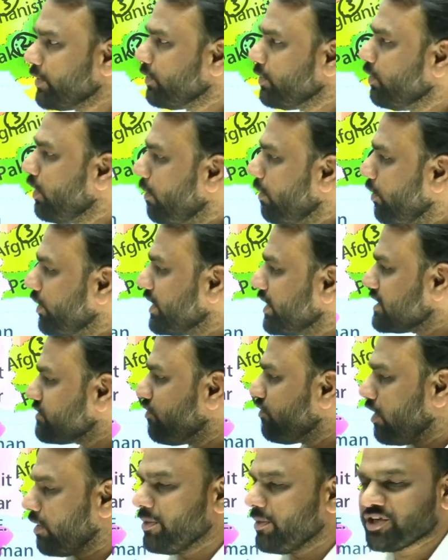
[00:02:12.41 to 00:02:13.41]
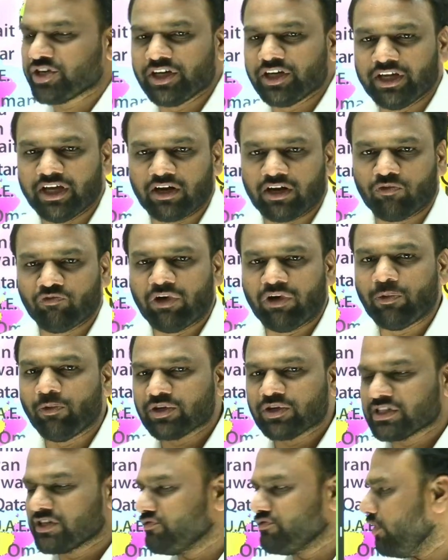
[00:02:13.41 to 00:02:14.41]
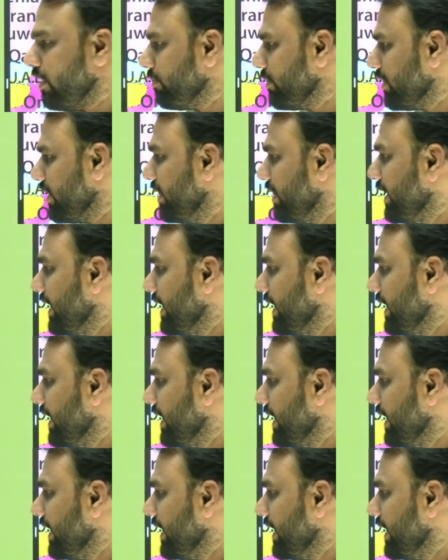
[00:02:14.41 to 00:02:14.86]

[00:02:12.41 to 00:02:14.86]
to know about its formation year. When was it formed?